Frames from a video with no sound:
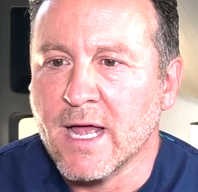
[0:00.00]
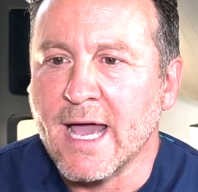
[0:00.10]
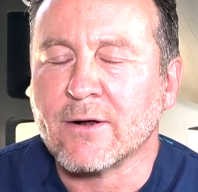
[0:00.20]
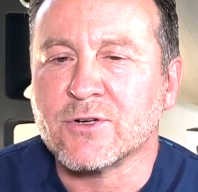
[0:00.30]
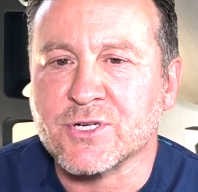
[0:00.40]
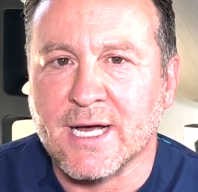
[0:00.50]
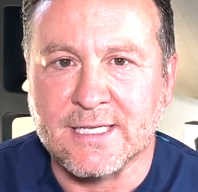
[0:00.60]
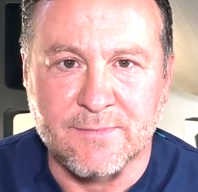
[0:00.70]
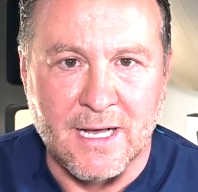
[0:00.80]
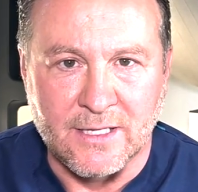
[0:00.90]

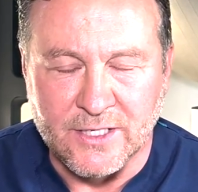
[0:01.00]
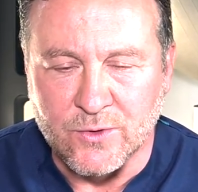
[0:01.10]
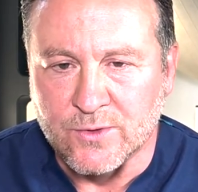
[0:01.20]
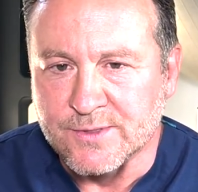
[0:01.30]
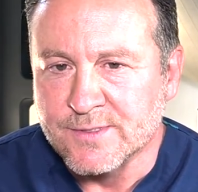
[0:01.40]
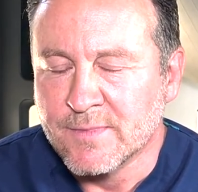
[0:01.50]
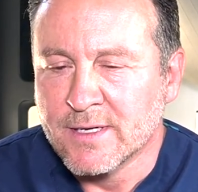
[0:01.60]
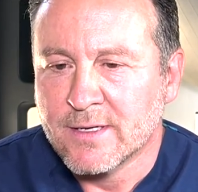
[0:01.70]
energized molecules